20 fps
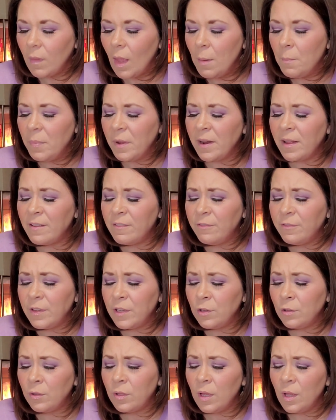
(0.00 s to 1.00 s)
But I
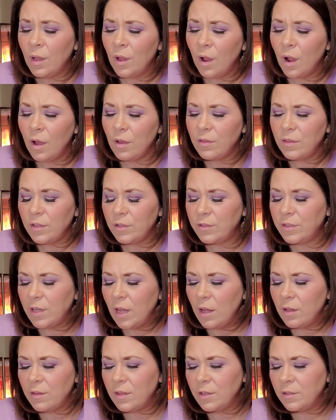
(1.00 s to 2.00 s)
feel there's
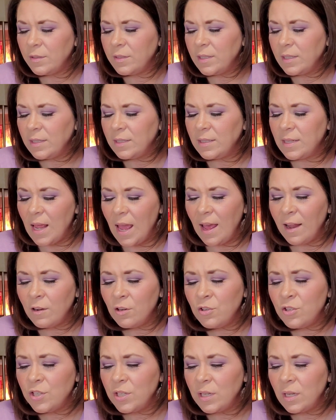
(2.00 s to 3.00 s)
this
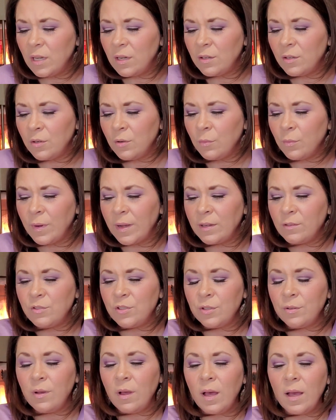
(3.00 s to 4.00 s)
energy in and around
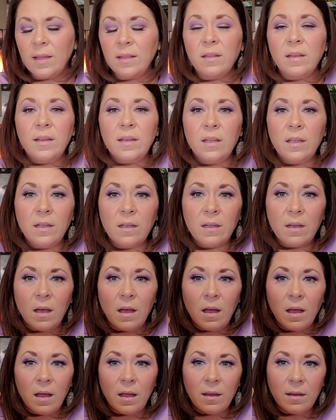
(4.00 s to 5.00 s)
you
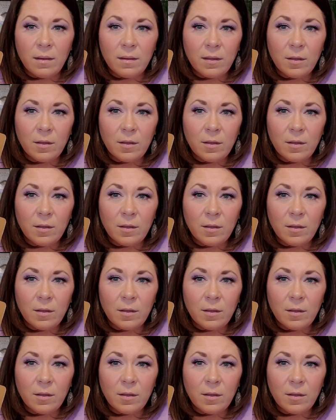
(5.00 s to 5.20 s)
highlighting